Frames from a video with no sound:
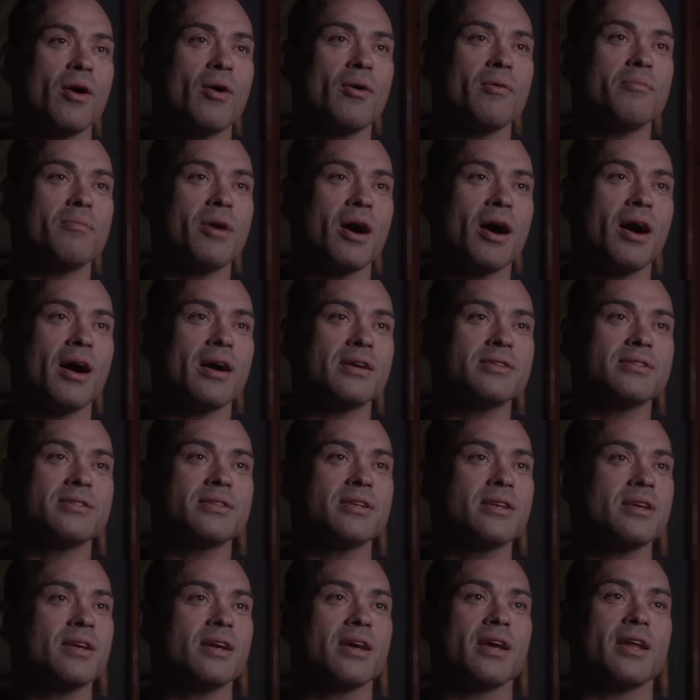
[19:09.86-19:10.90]
own boss
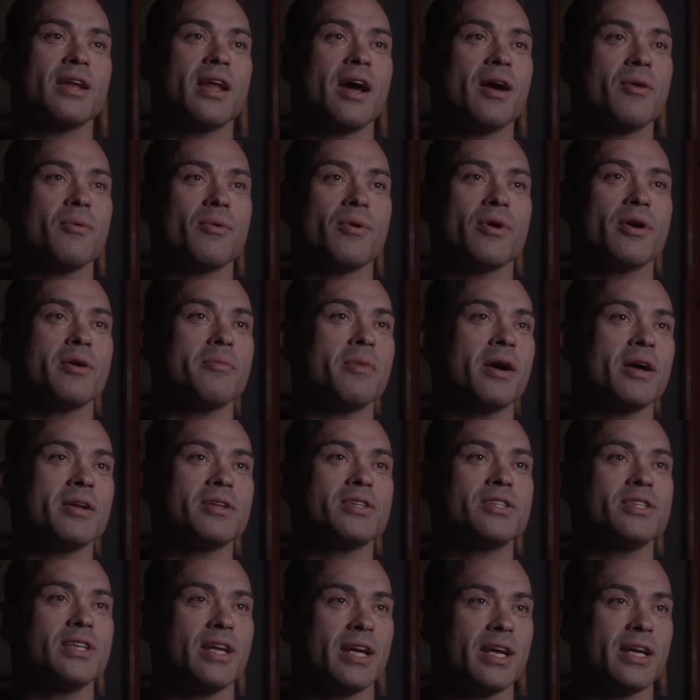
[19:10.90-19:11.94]
and not worry about shit.